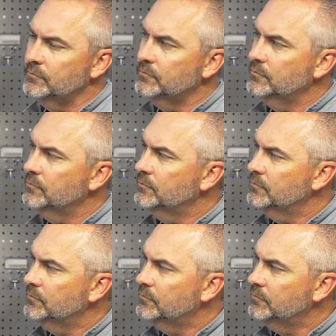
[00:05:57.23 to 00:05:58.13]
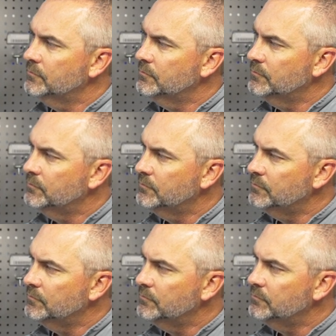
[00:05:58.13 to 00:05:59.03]

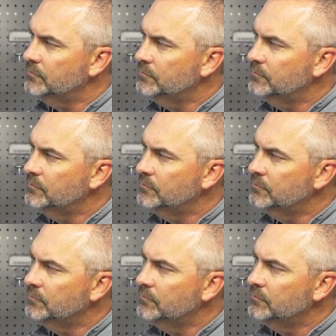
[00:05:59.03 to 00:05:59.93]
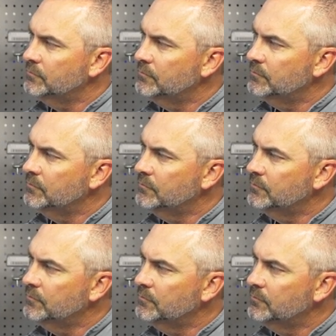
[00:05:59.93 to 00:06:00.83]

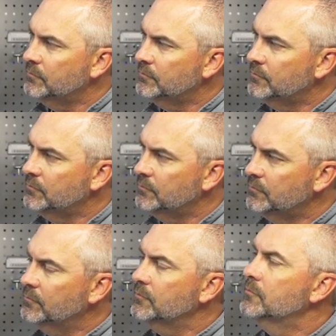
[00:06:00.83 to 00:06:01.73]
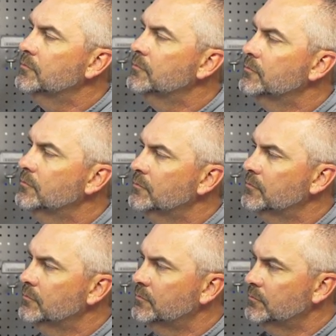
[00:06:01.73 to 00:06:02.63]

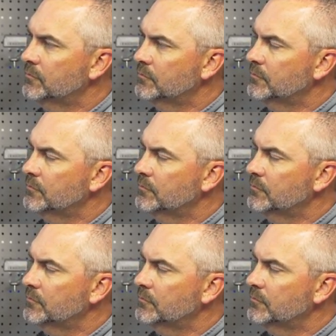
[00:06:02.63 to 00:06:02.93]
(not speaking)